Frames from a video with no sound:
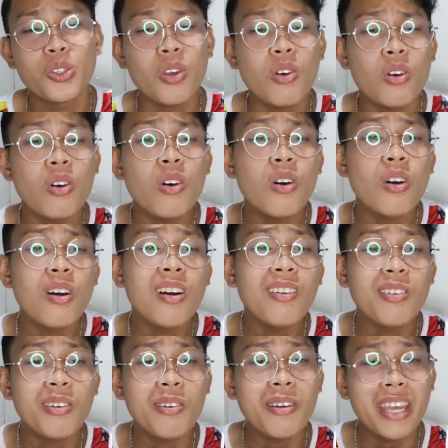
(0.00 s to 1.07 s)

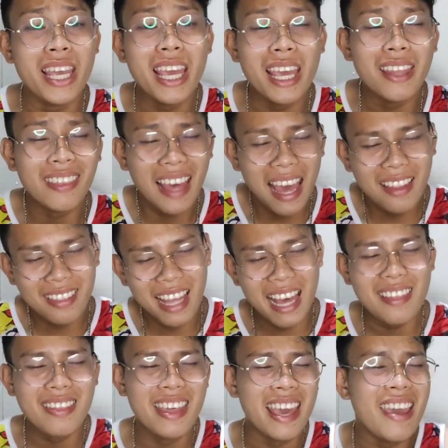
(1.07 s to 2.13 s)
Show it. Now
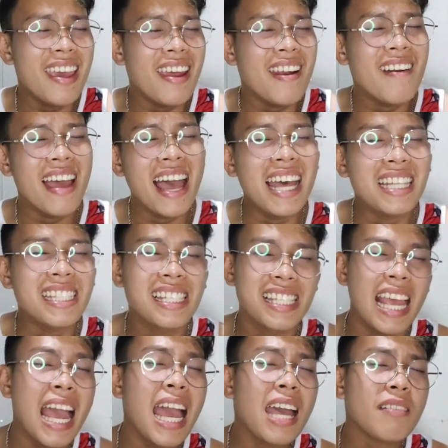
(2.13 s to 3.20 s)
there are
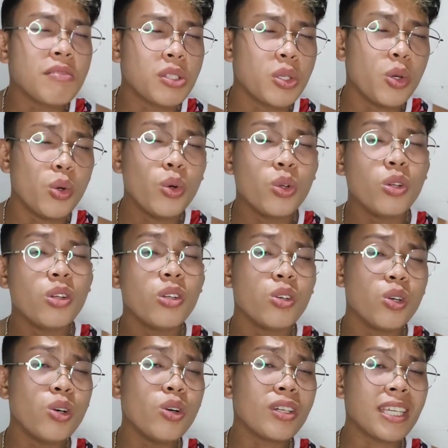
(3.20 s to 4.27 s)
times you
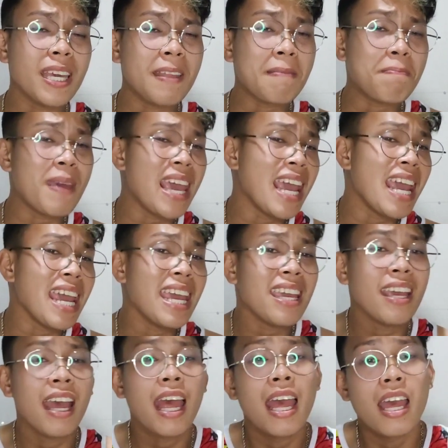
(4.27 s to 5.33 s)
look at me
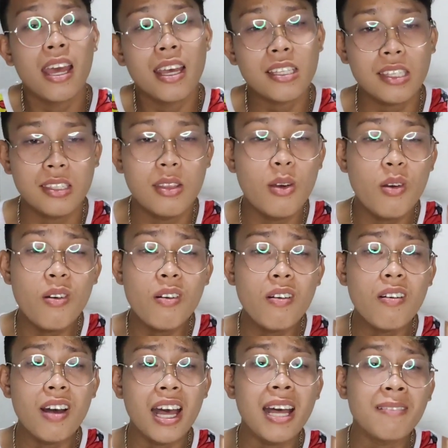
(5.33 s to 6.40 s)
as
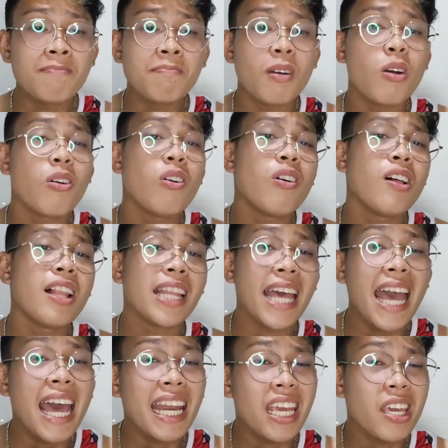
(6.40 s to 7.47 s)
though I'm all
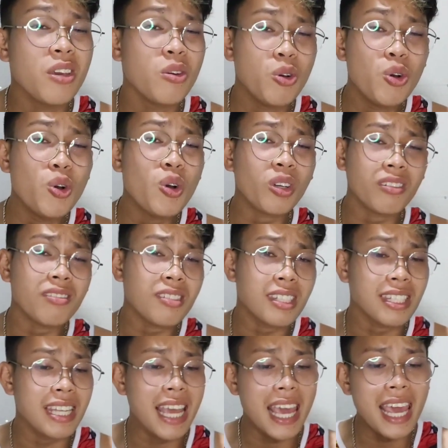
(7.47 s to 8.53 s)
that you can
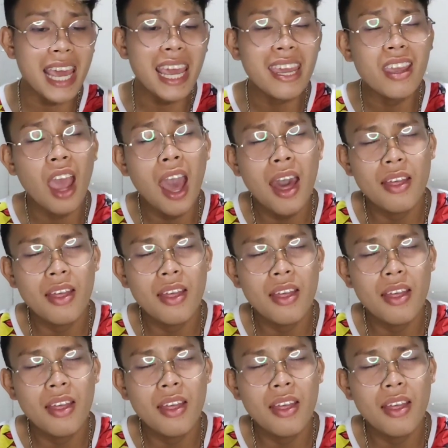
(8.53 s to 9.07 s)
see